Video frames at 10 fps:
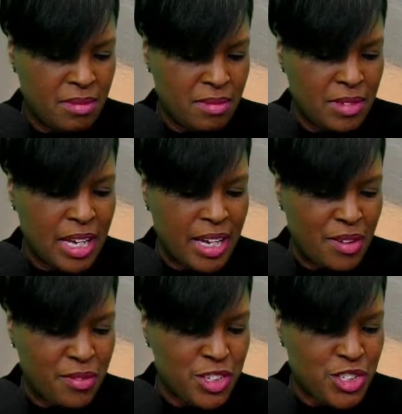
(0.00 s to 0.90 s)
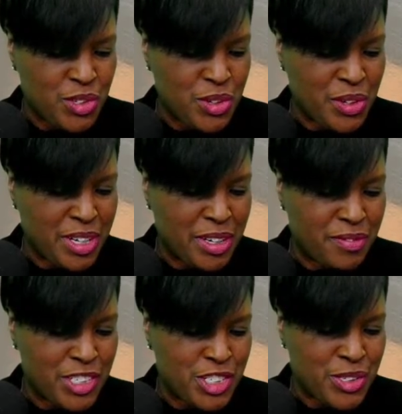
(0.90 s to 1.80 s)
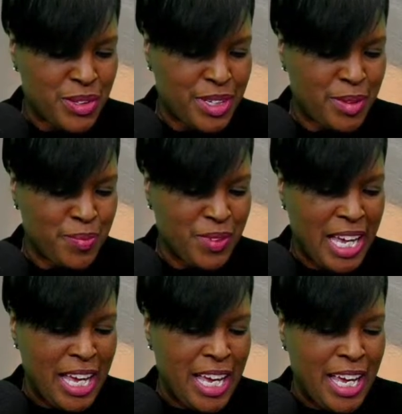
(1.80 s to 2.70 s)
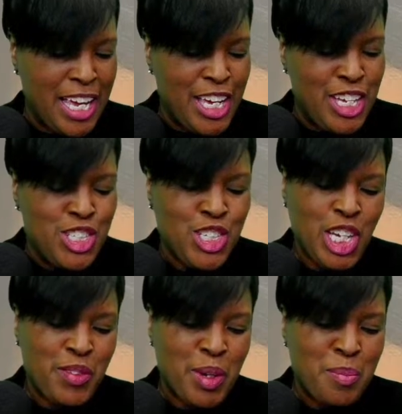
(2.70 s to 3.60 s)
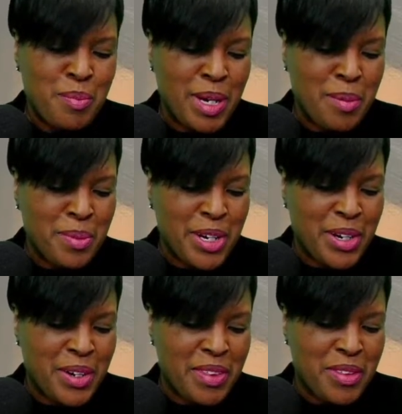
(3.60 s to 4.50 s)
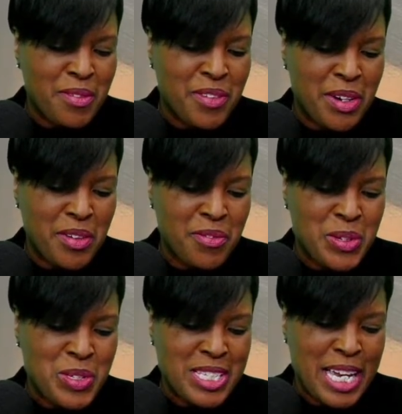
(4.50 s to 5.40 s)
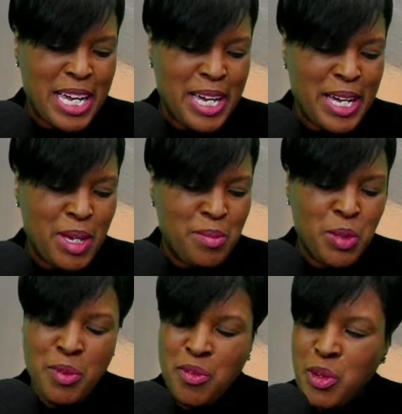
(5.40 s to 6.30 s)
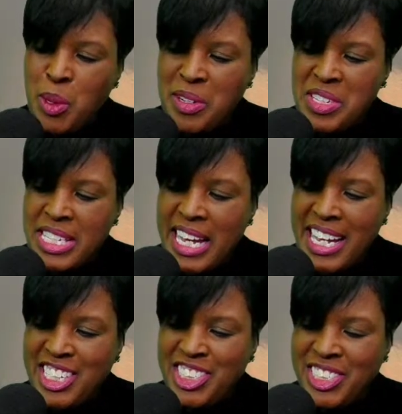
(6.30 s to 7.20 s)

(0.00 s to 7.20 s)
Yeah, for sure. For sure. Do you remember the very first time you performed on stage?